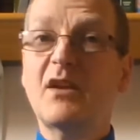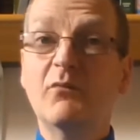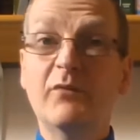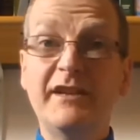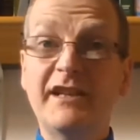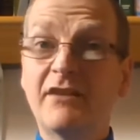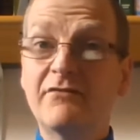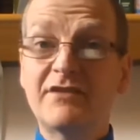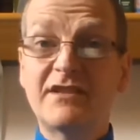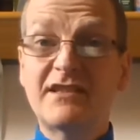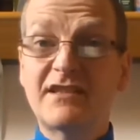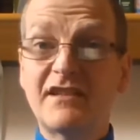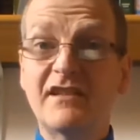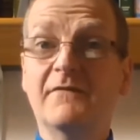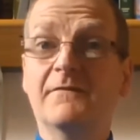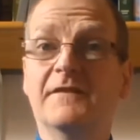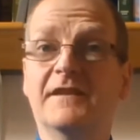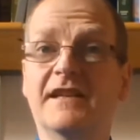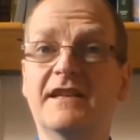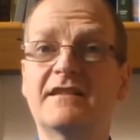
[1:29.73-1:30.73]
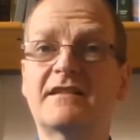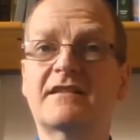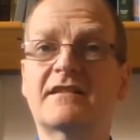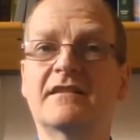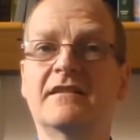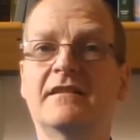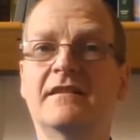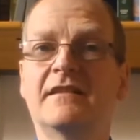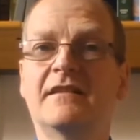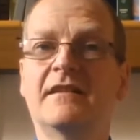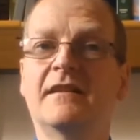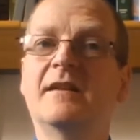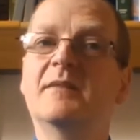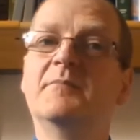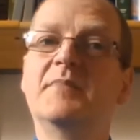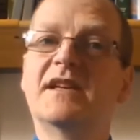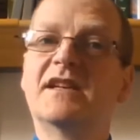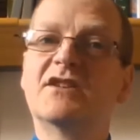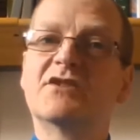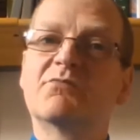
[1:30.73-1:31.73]
We don't deserve this,
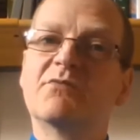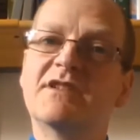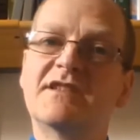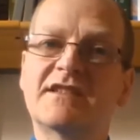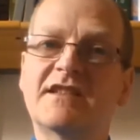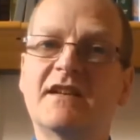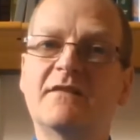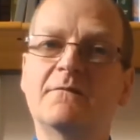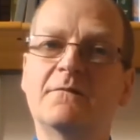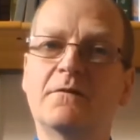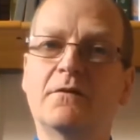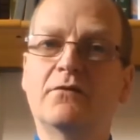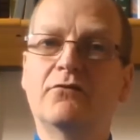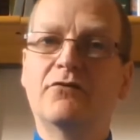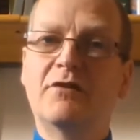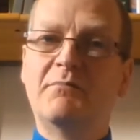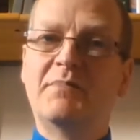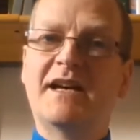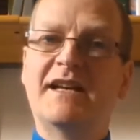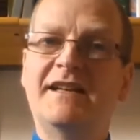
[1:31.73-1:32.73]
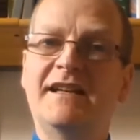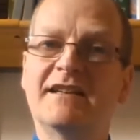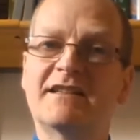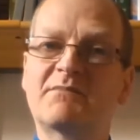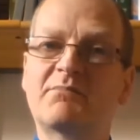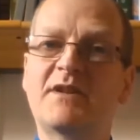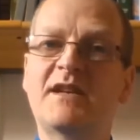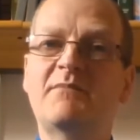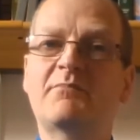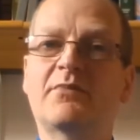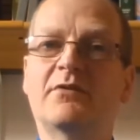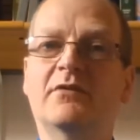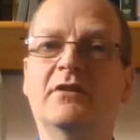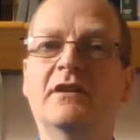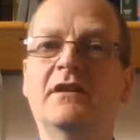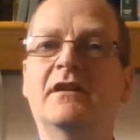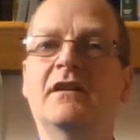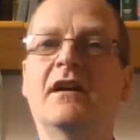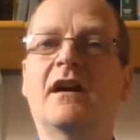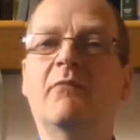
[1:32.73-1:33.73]
because we're sinful, rebellious people
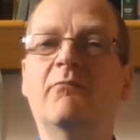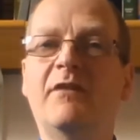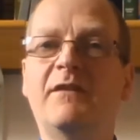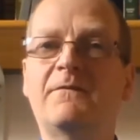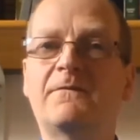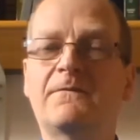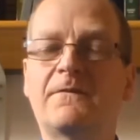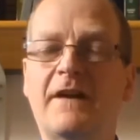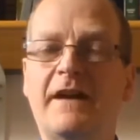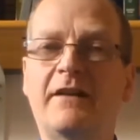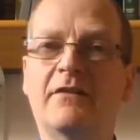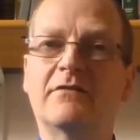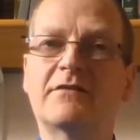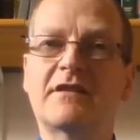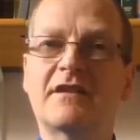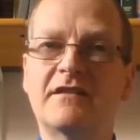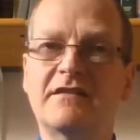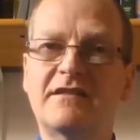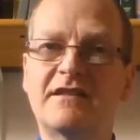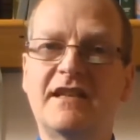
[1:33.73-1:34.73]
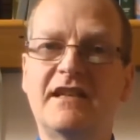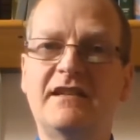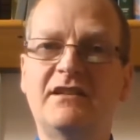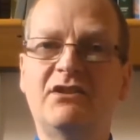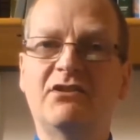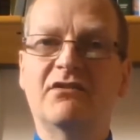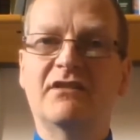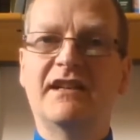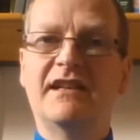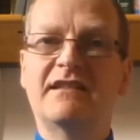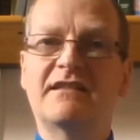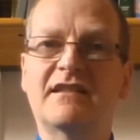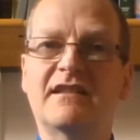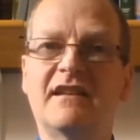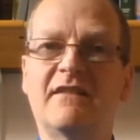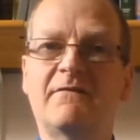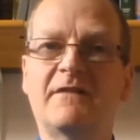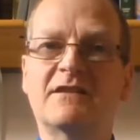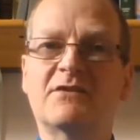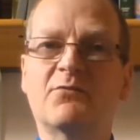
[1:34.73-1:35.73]
and we've failed continually to
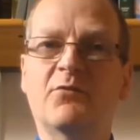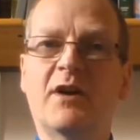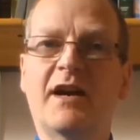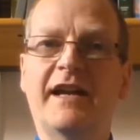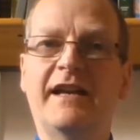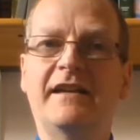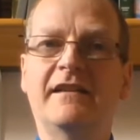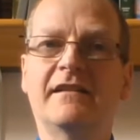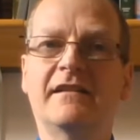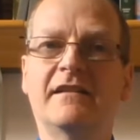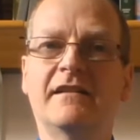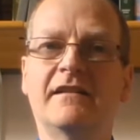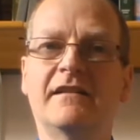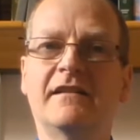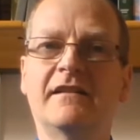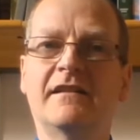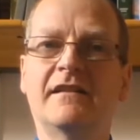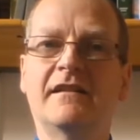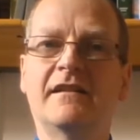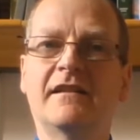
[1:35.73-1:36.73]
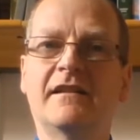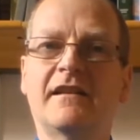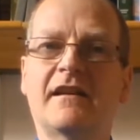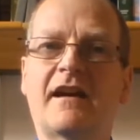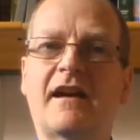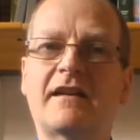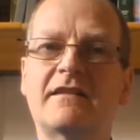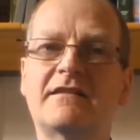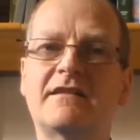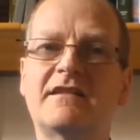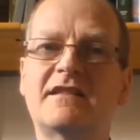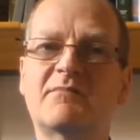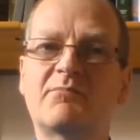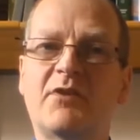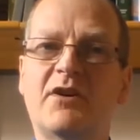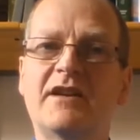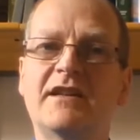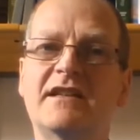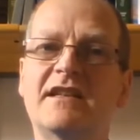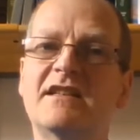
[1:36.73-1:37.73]
live His way. And
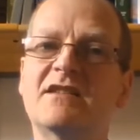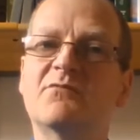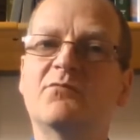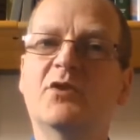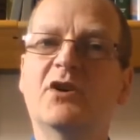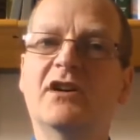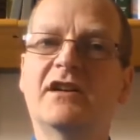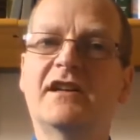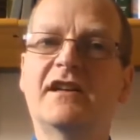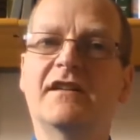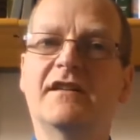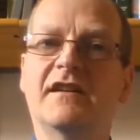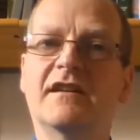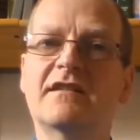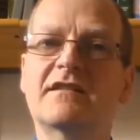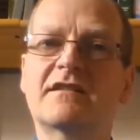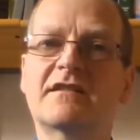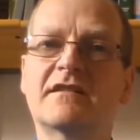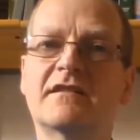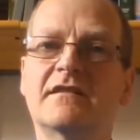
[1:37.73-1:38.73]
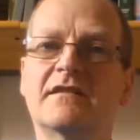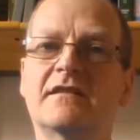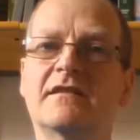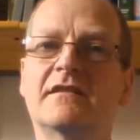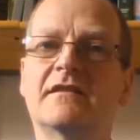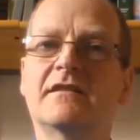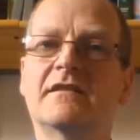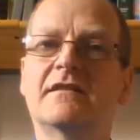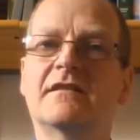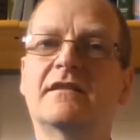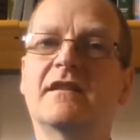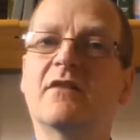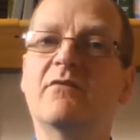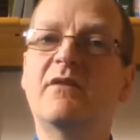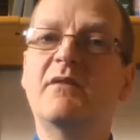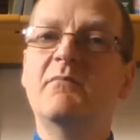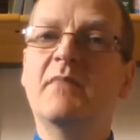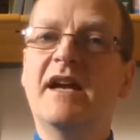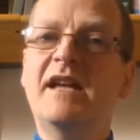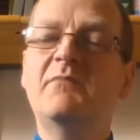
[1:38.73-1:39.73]
despite His work in us, though
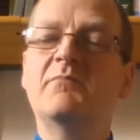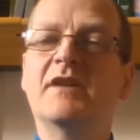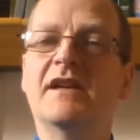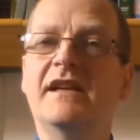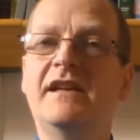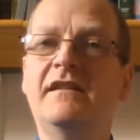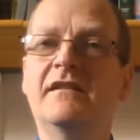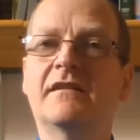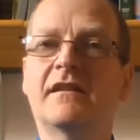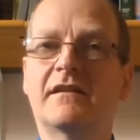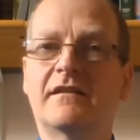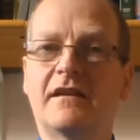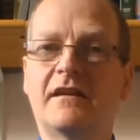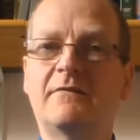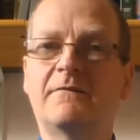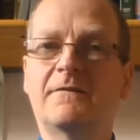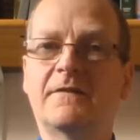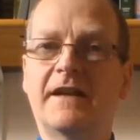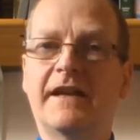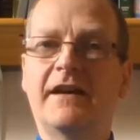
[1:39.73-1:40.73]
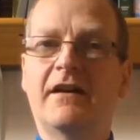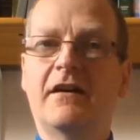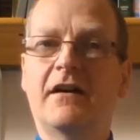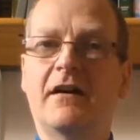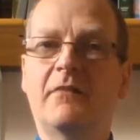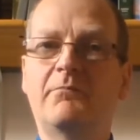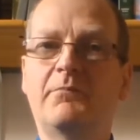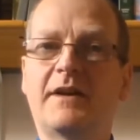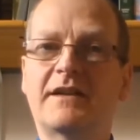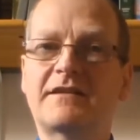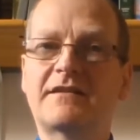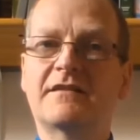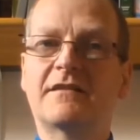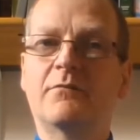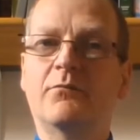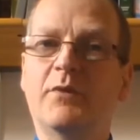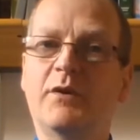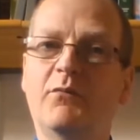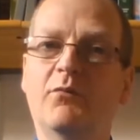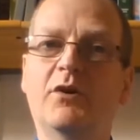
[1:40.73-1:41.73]
we may be, and hopefully are, better
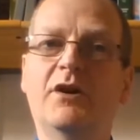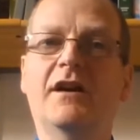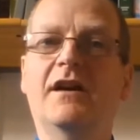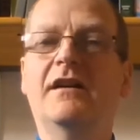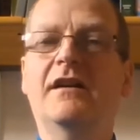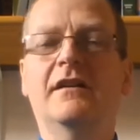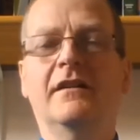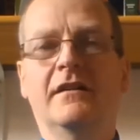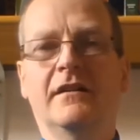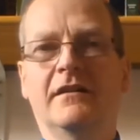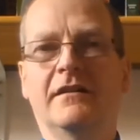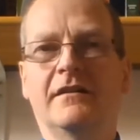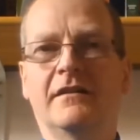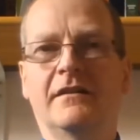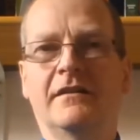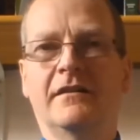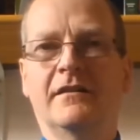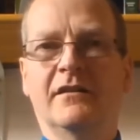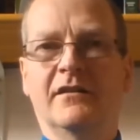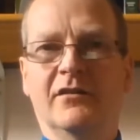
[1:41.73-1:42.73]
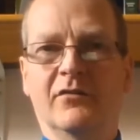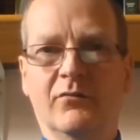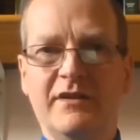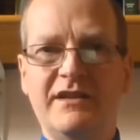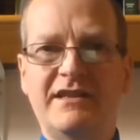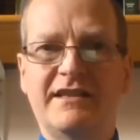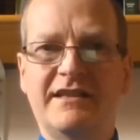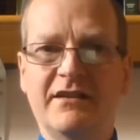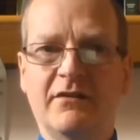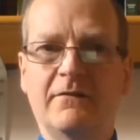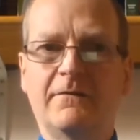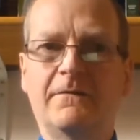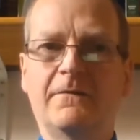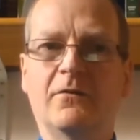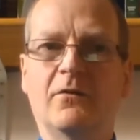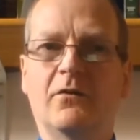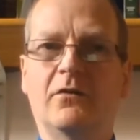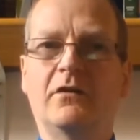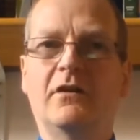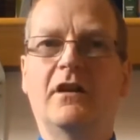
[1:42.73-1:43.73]
than we were, we still
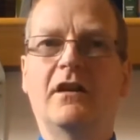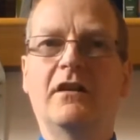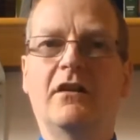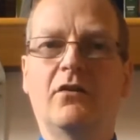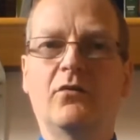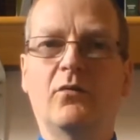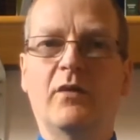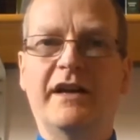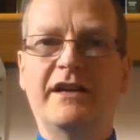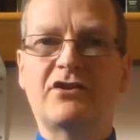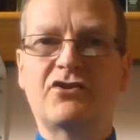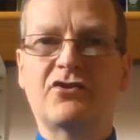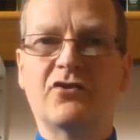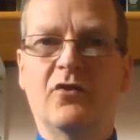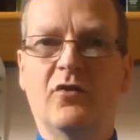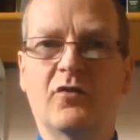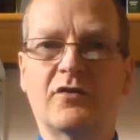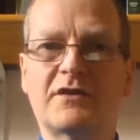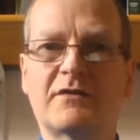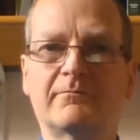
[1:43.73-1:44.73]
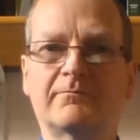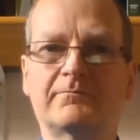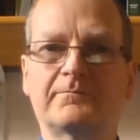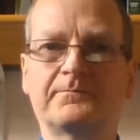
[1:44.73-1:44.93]
fall a long way short.